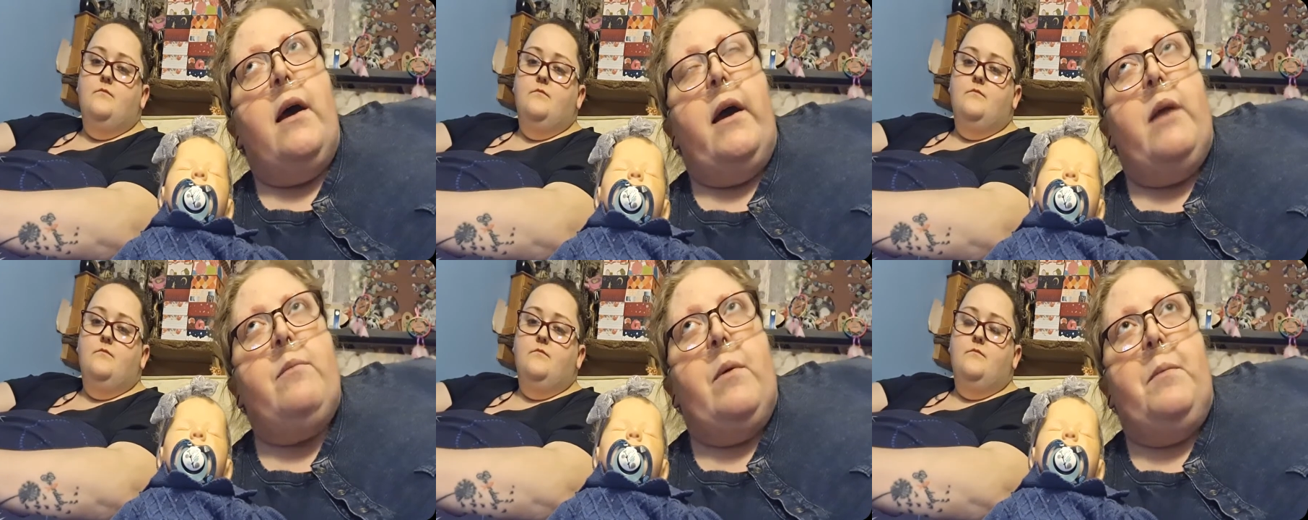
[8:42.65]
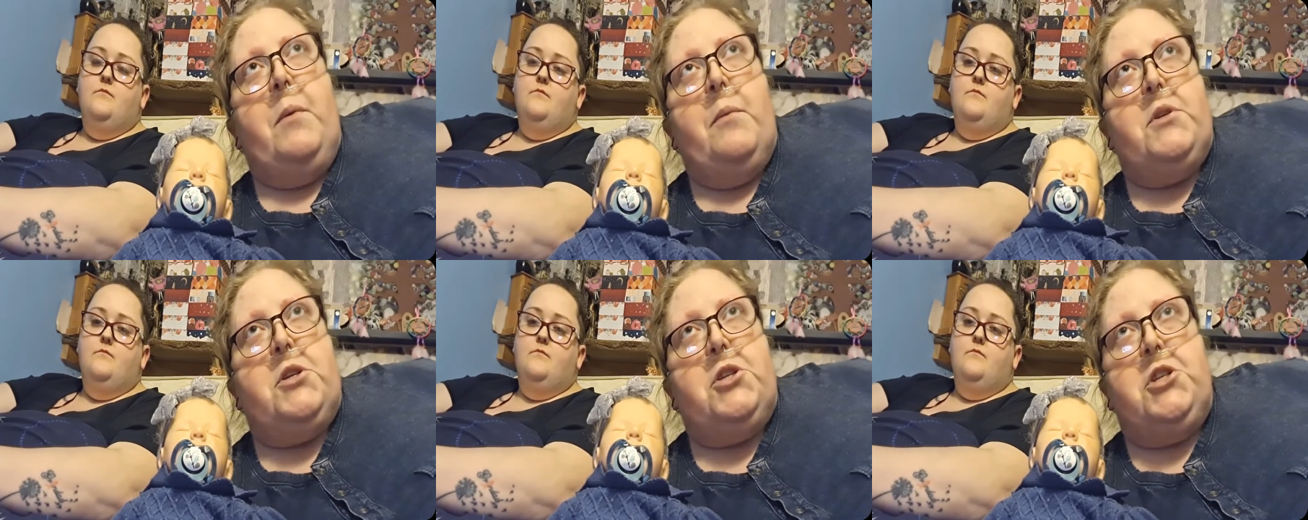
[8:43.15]
Speaker 1: and then when we
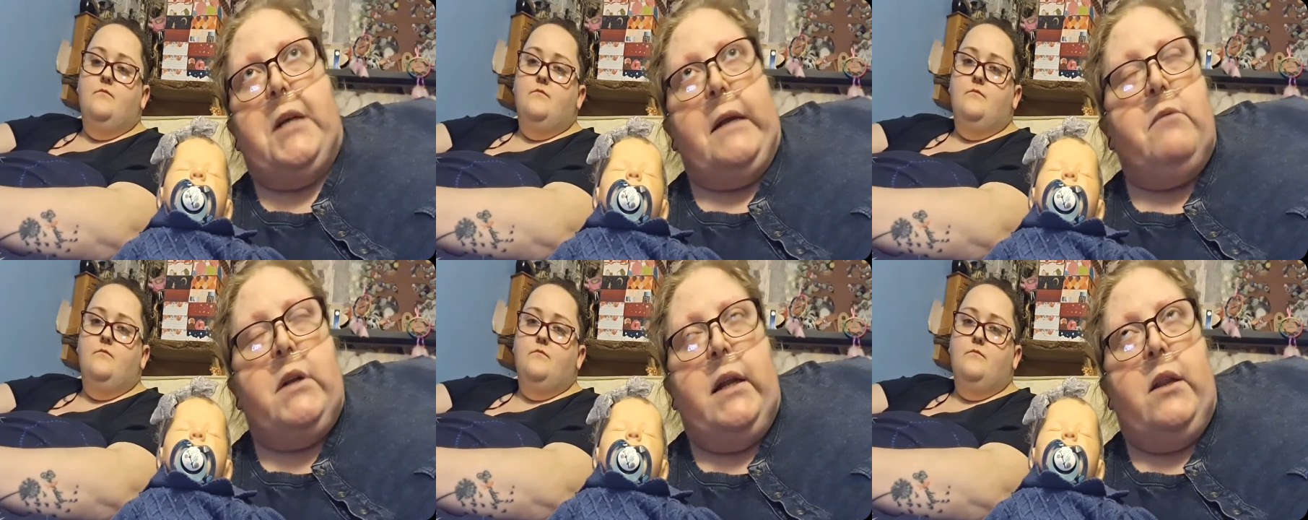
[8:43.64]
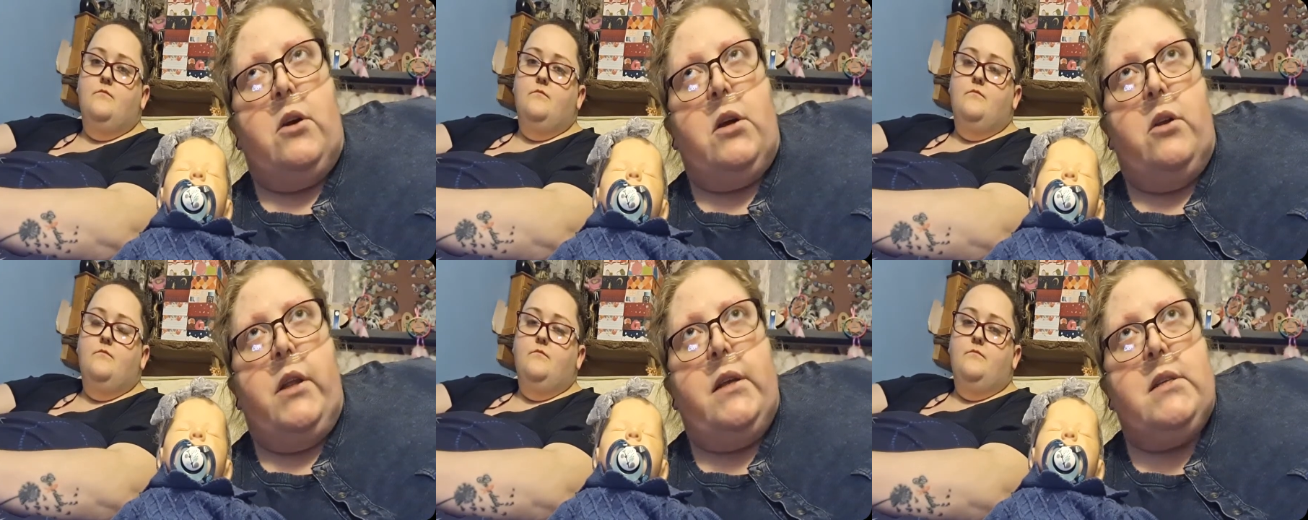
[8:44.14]
were just generally
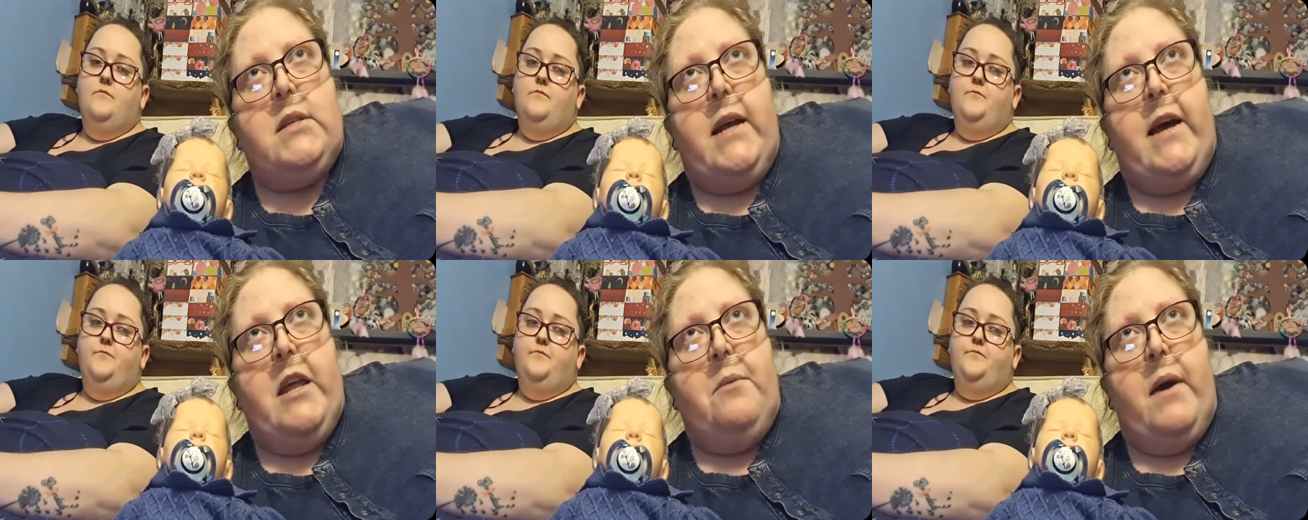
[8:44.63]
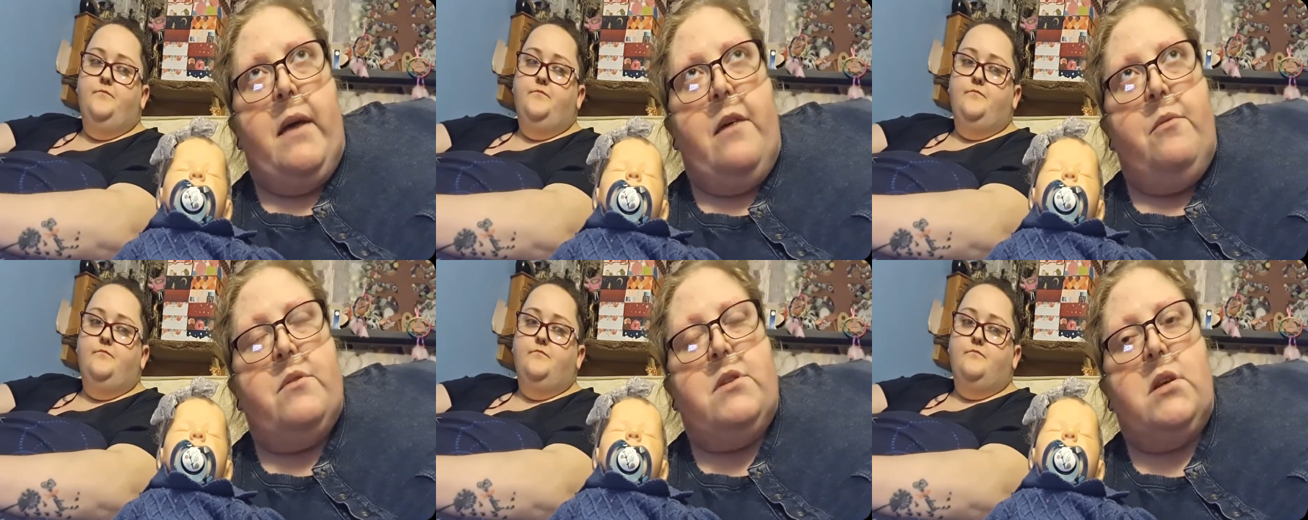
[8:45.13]
looking on the internet anyway,
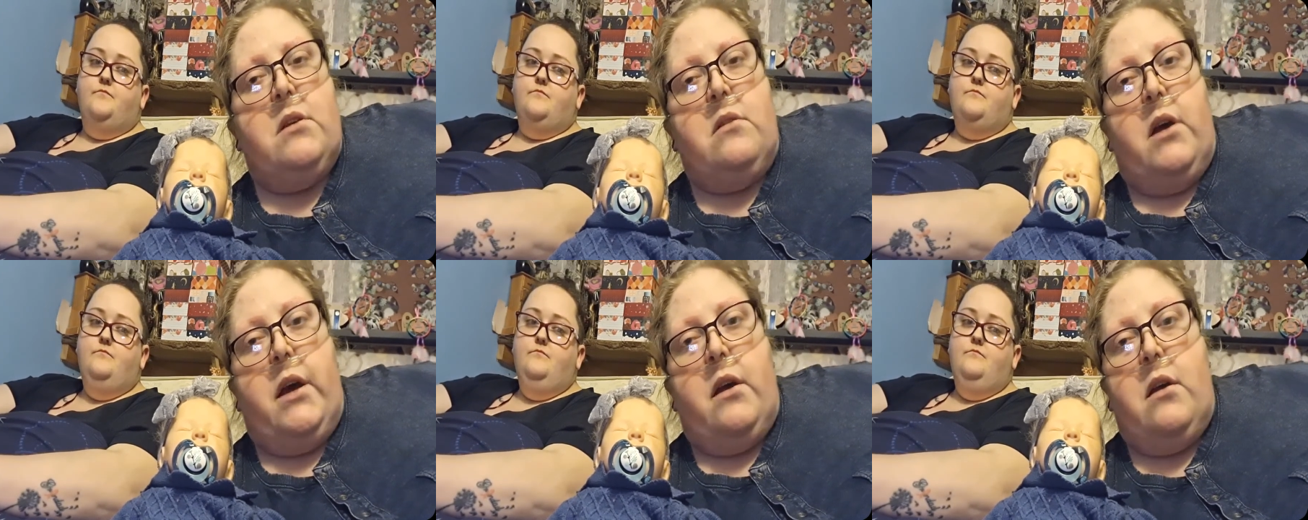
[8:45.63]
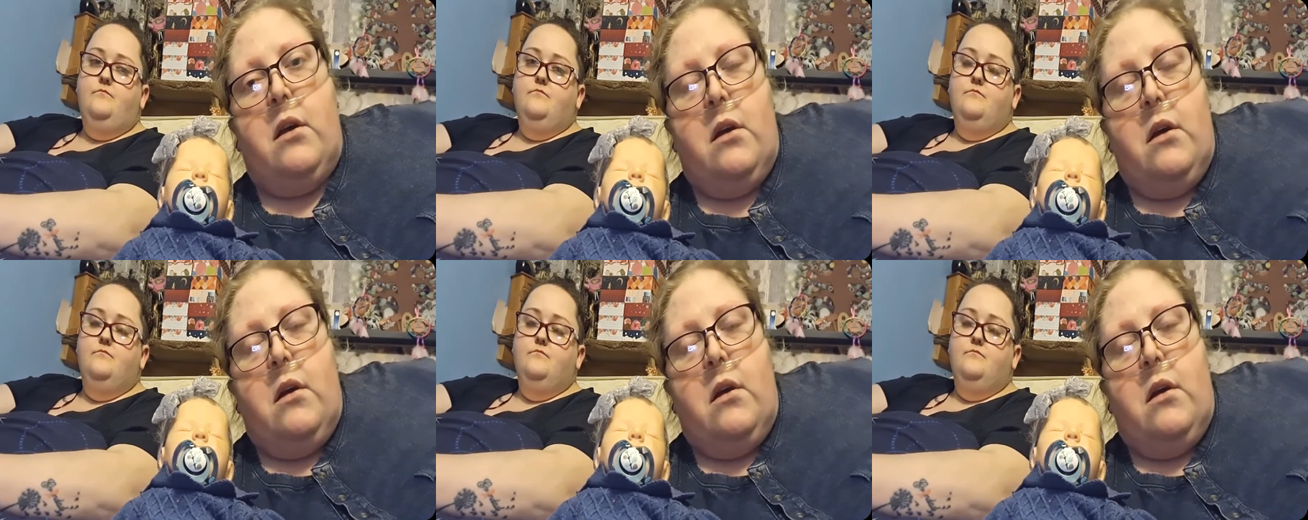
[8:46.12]
there was like